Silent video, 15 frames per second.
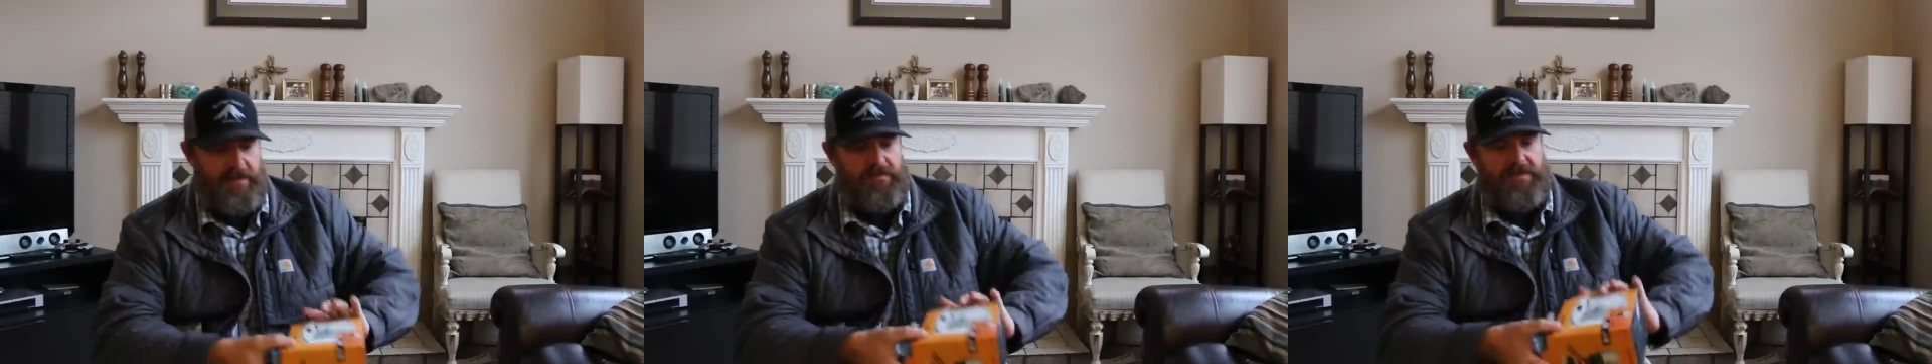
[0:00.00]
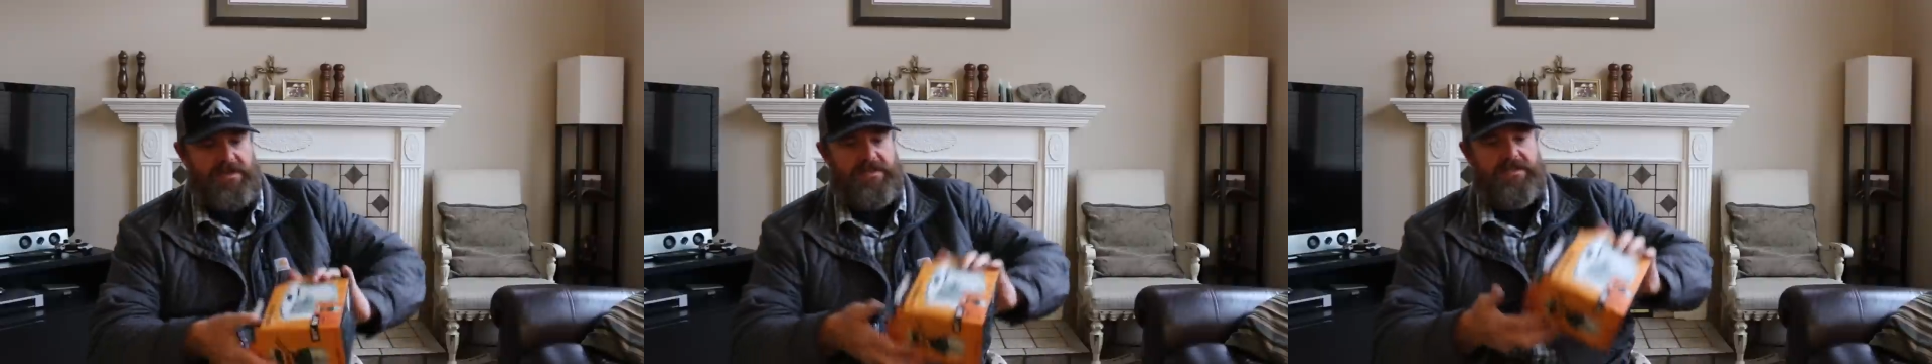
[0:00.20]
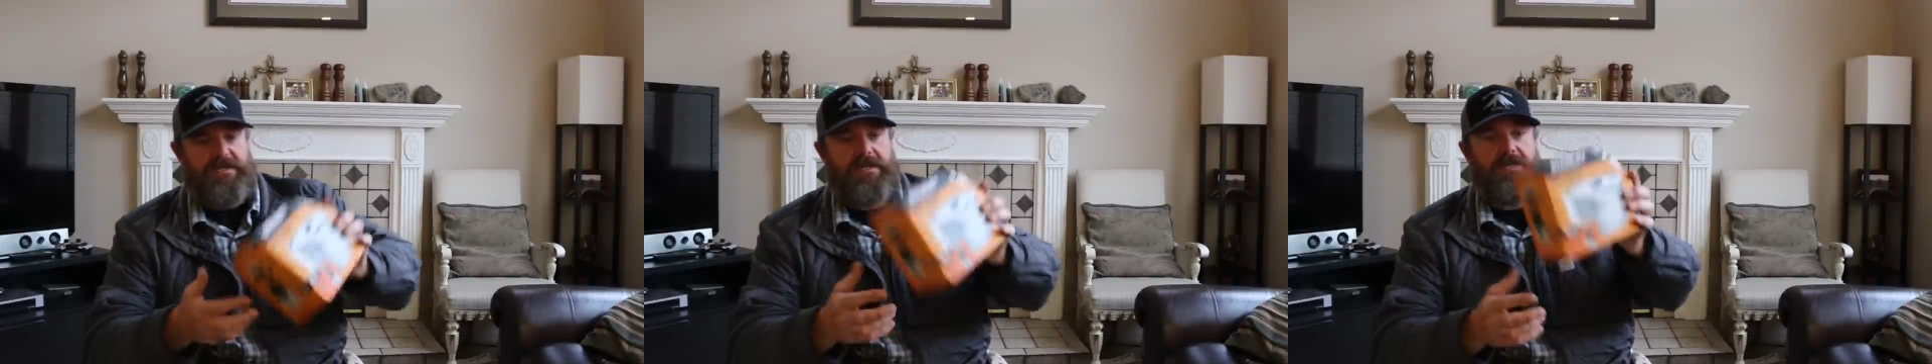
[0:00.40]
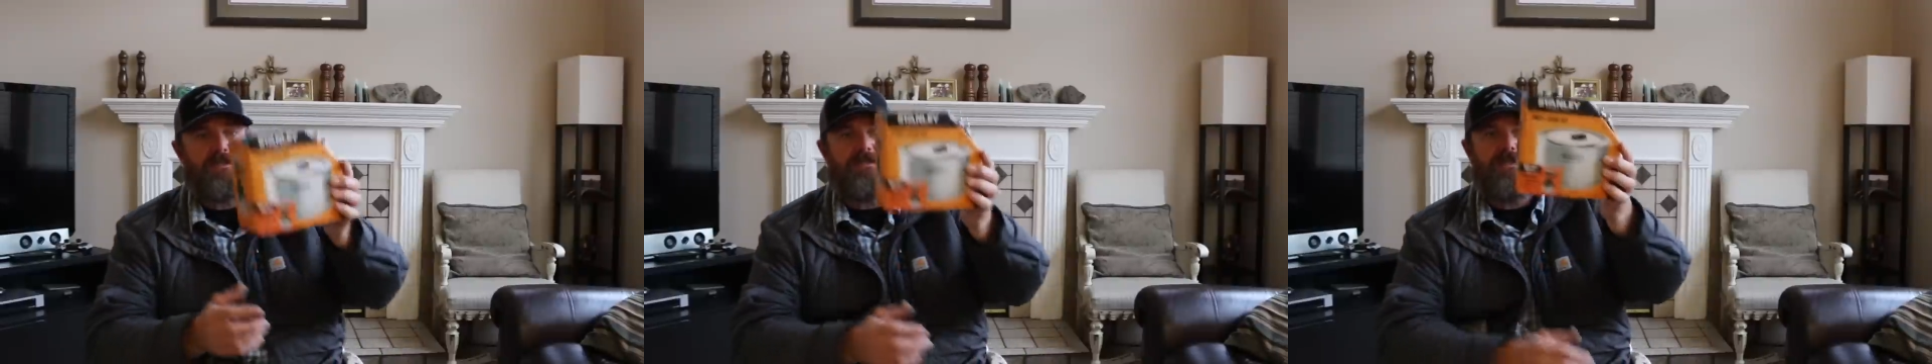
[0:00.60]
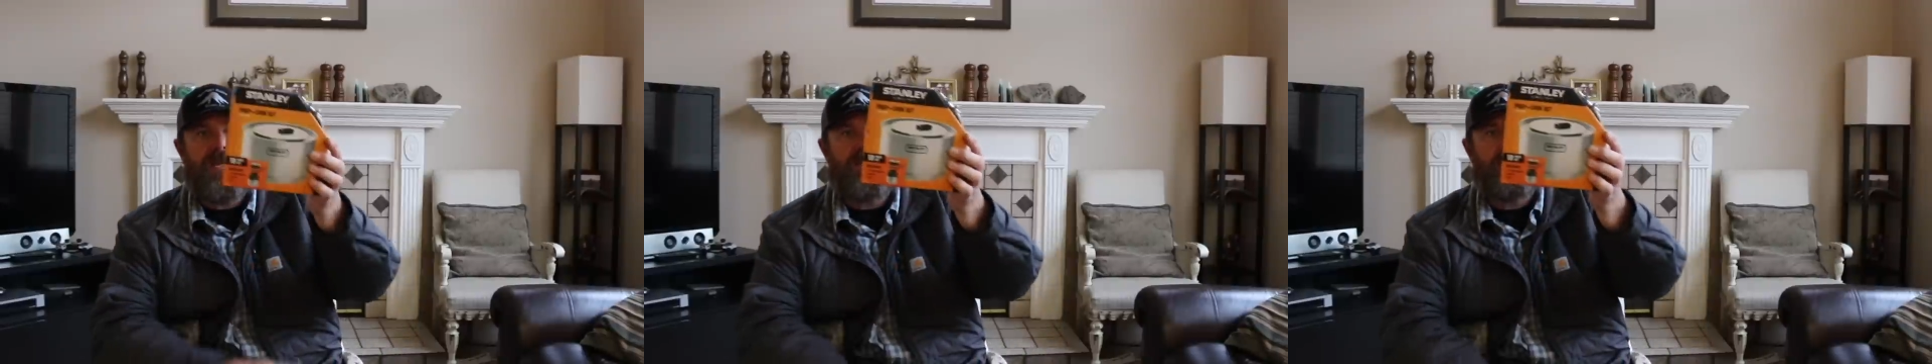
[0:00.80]
keep this
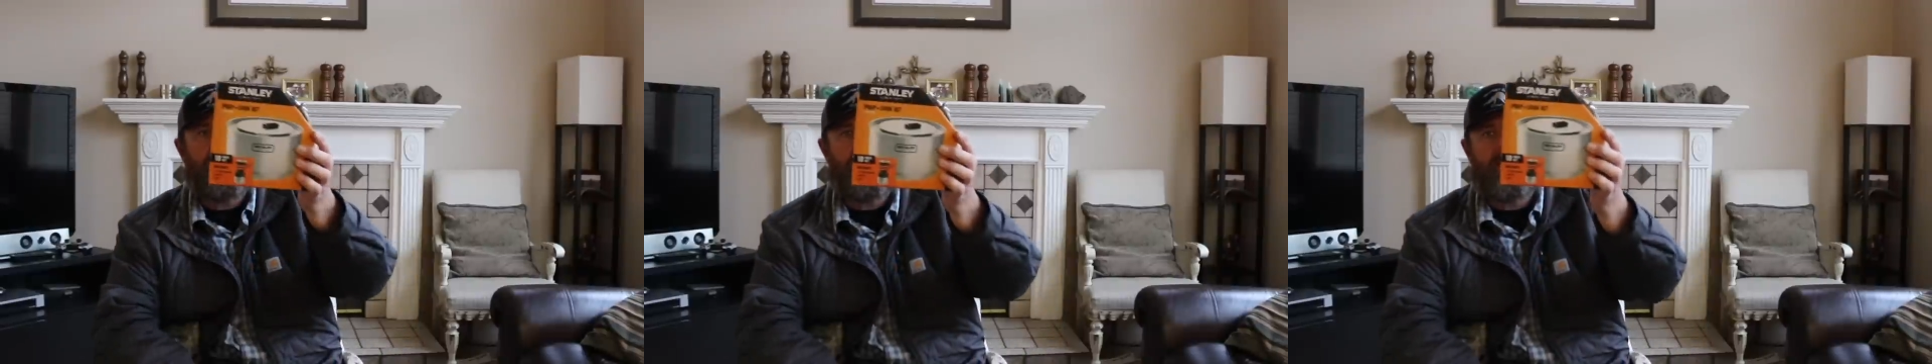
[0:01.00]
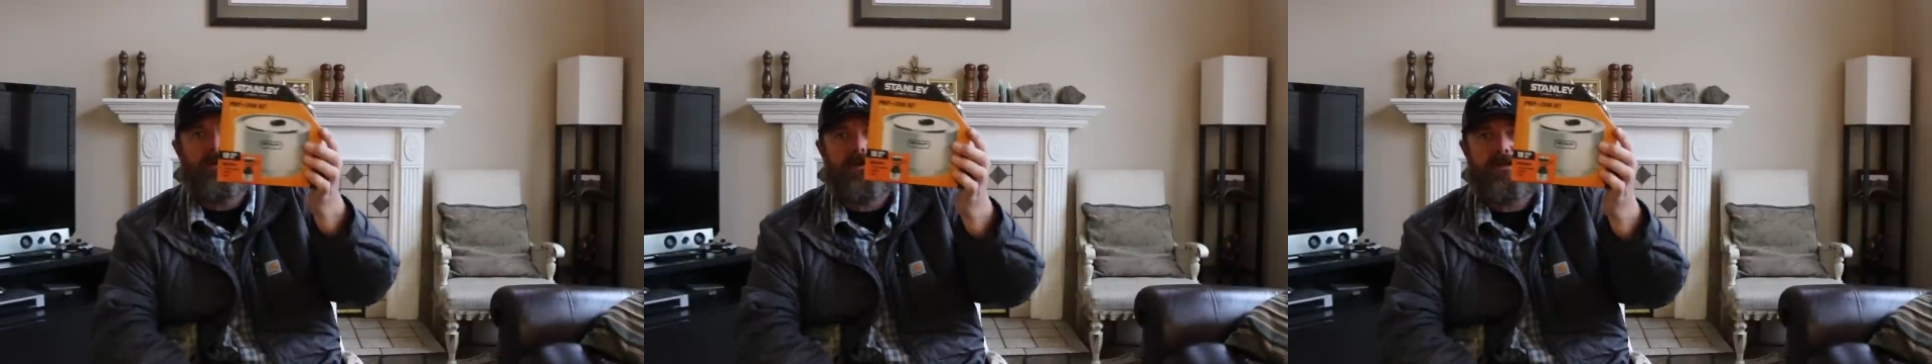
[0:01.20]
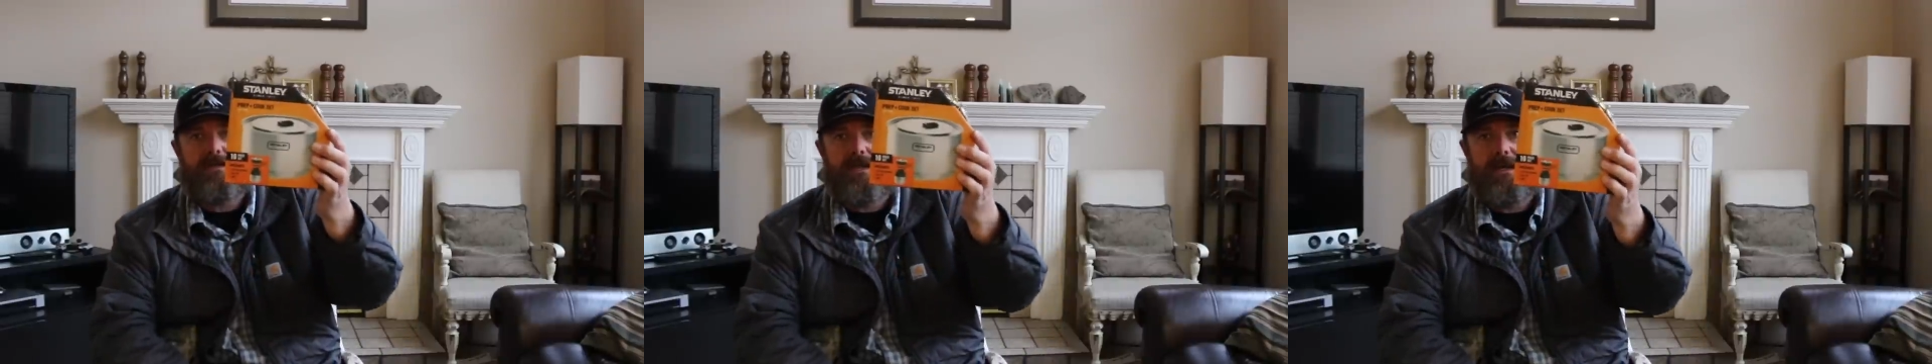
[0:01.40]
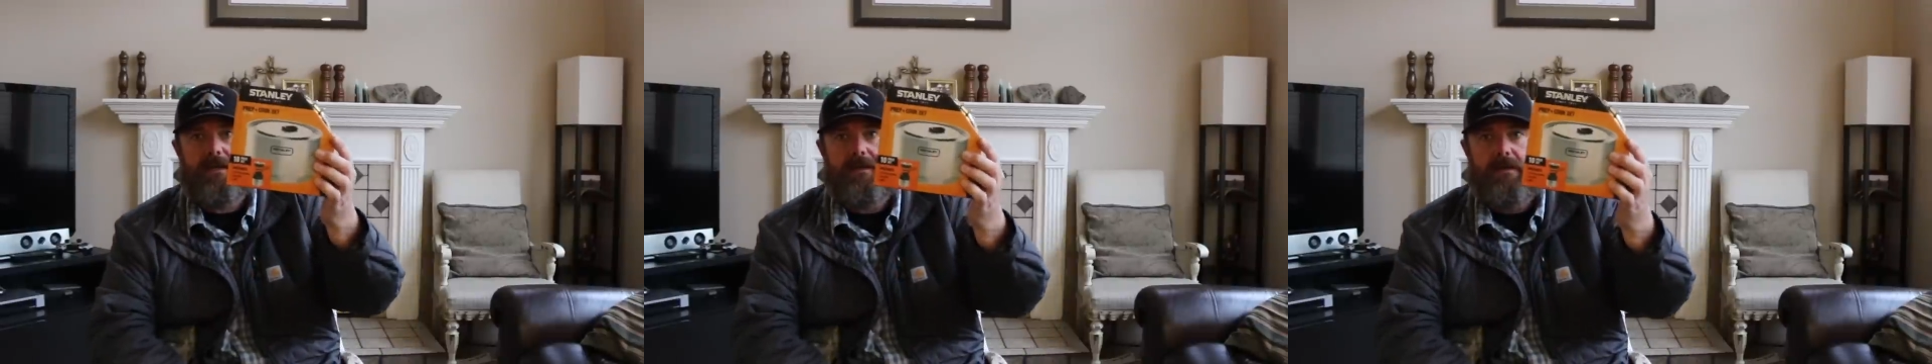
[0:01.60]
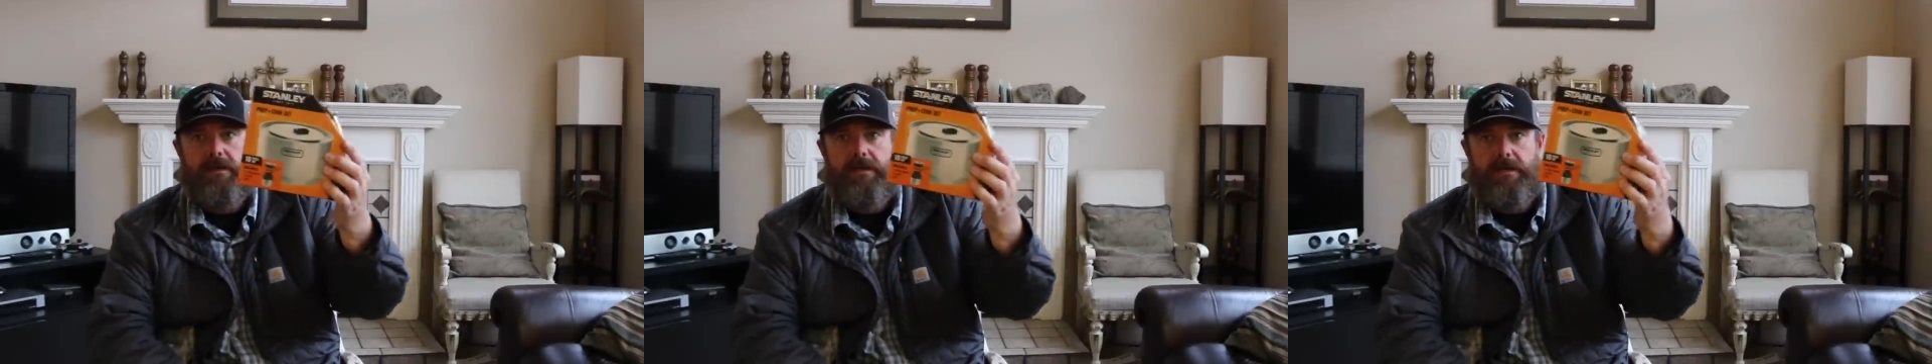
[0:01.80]
Stanley and cook
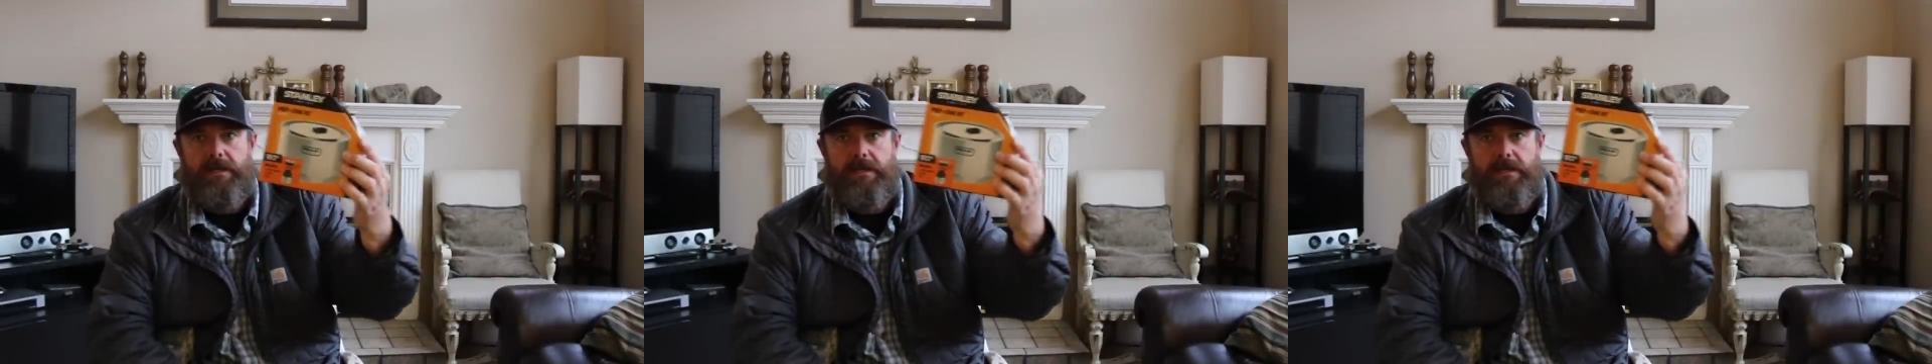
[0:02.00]
set.